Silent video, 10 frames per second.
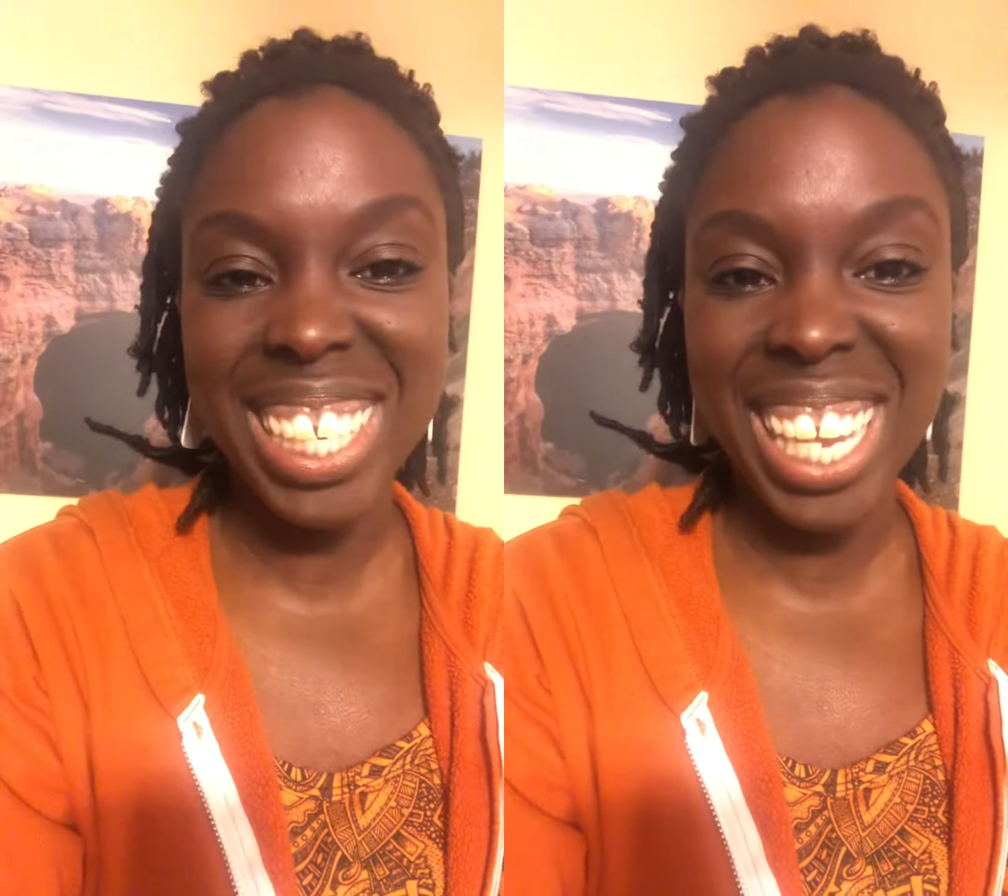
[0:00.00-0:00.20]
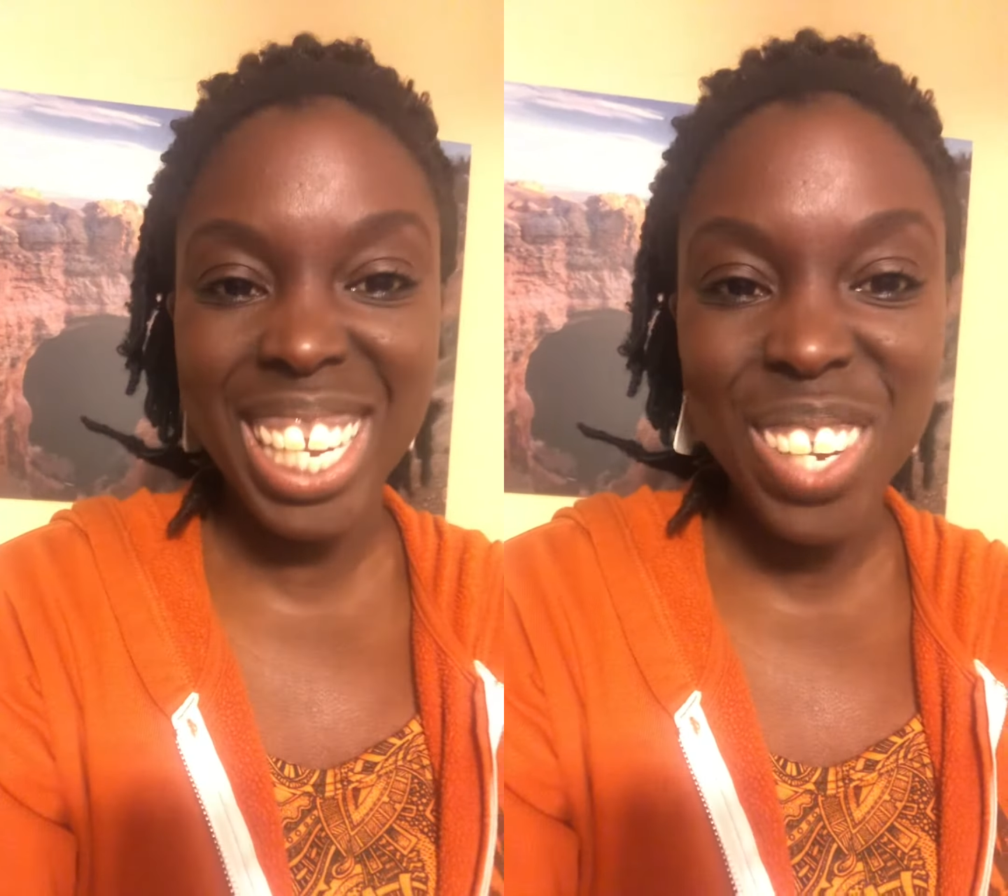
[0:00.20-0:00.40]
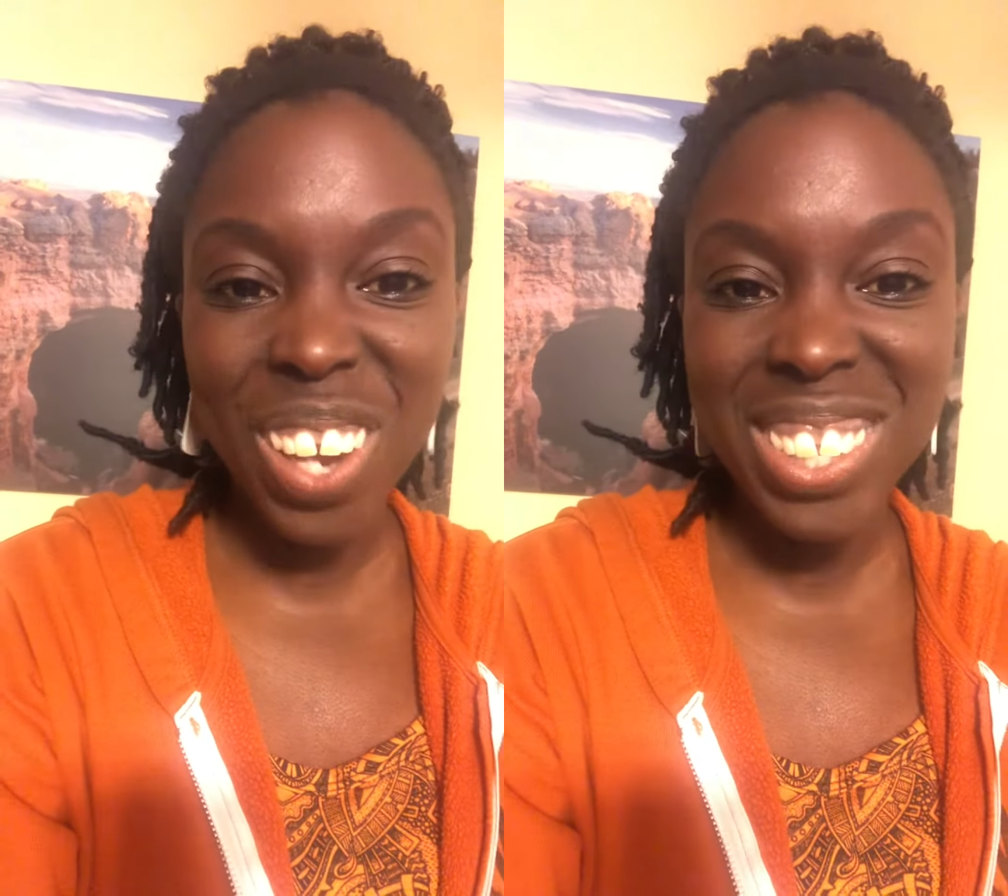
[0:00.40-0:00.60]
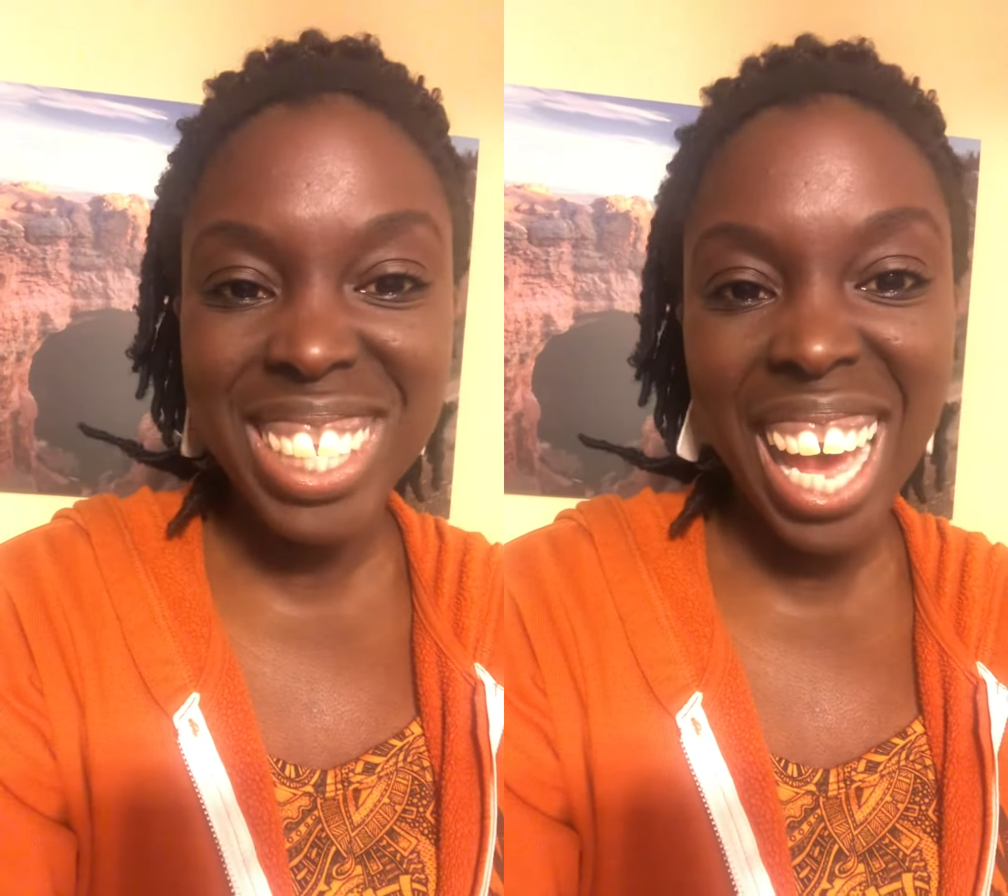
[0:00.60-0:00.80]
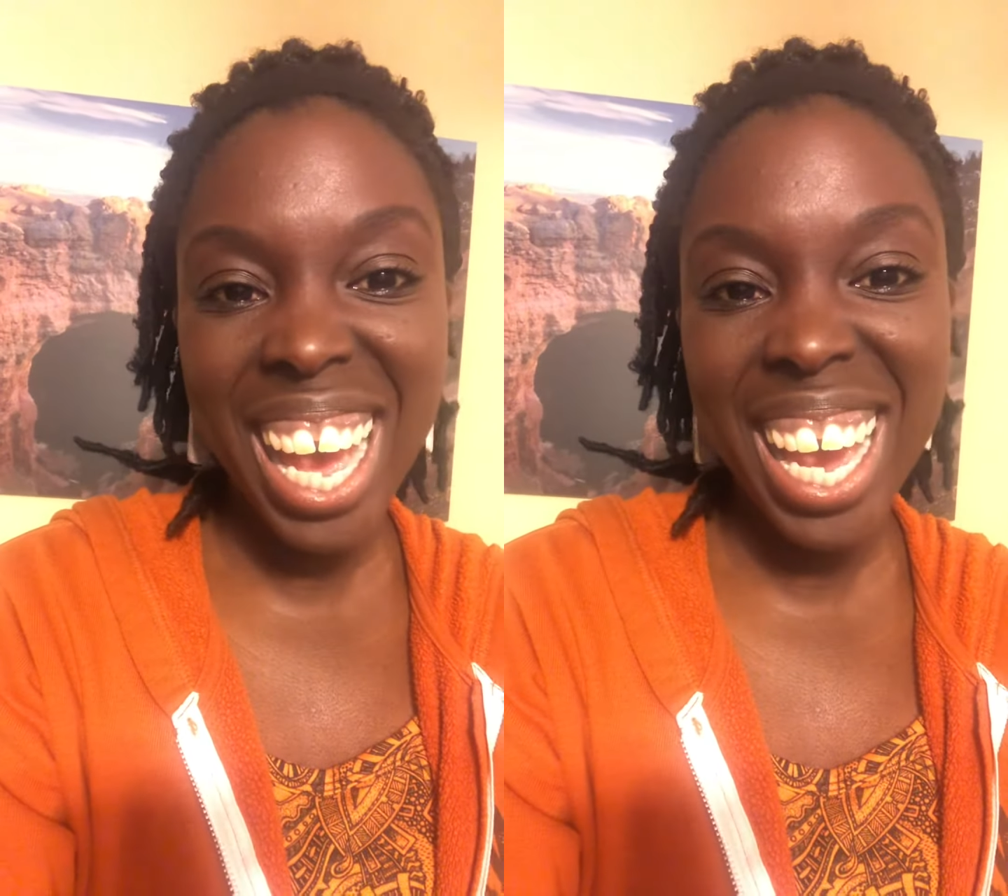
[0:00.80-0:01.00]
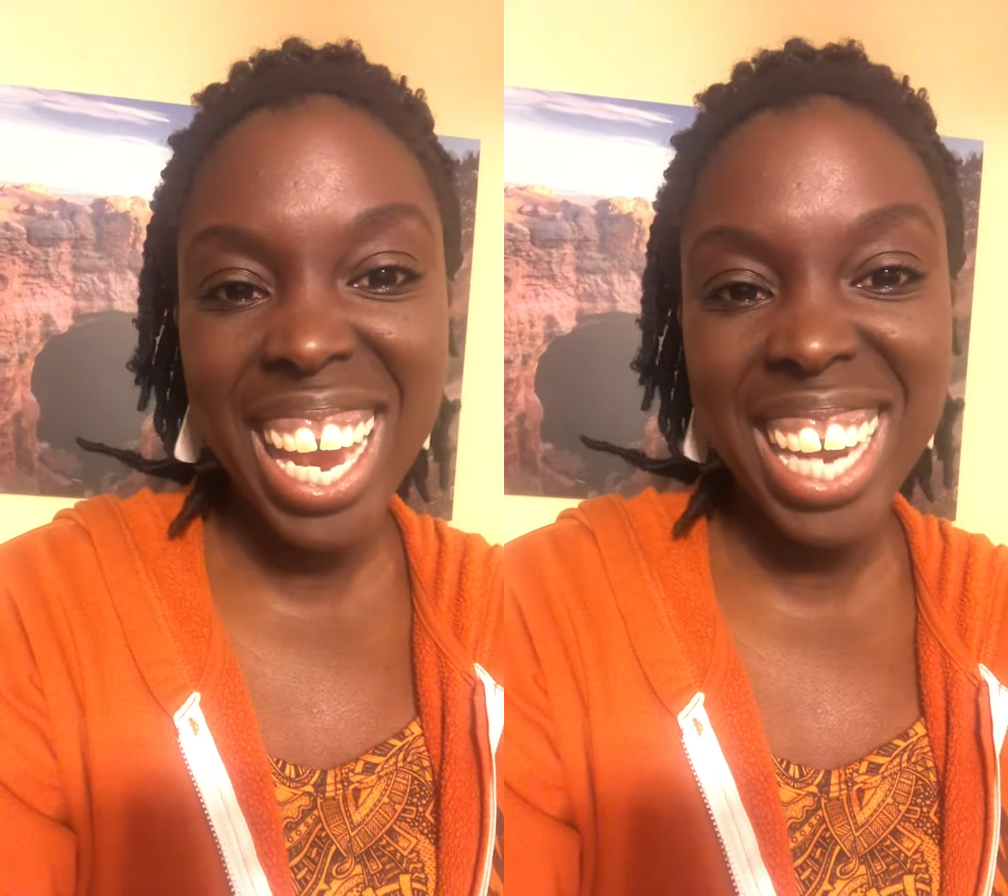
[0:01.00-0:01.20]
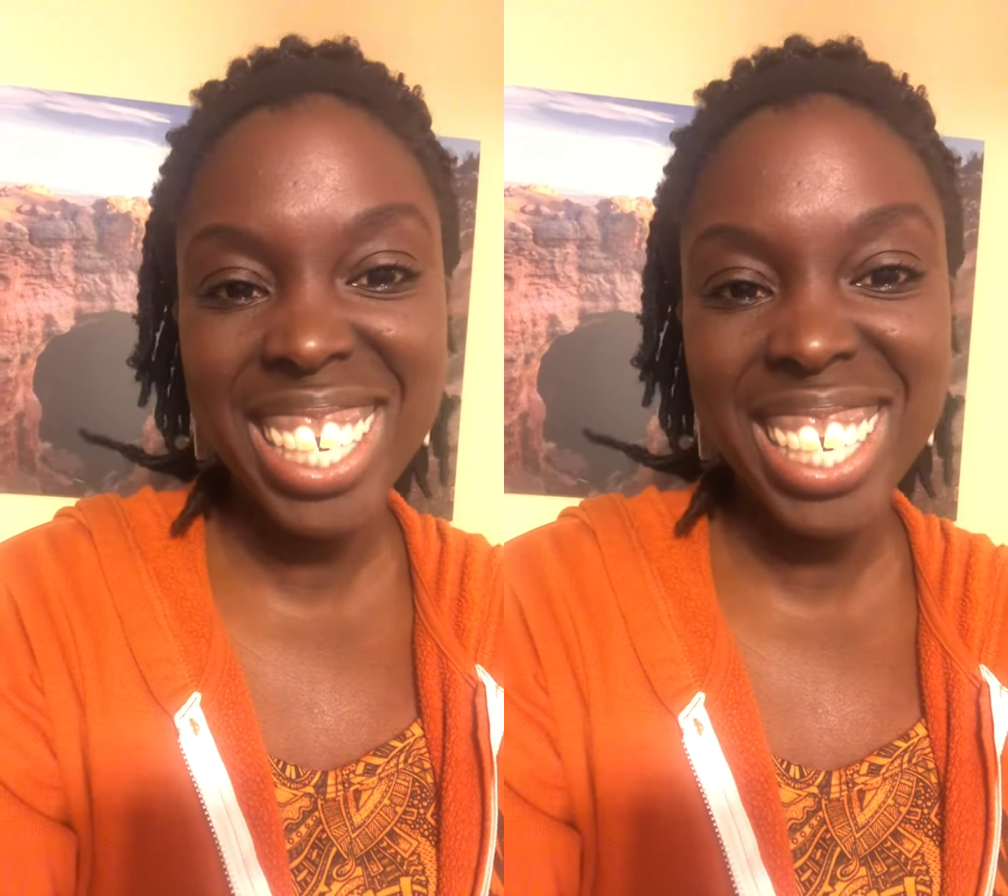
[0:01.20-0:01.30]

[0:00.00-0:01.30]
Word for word: getting you outside,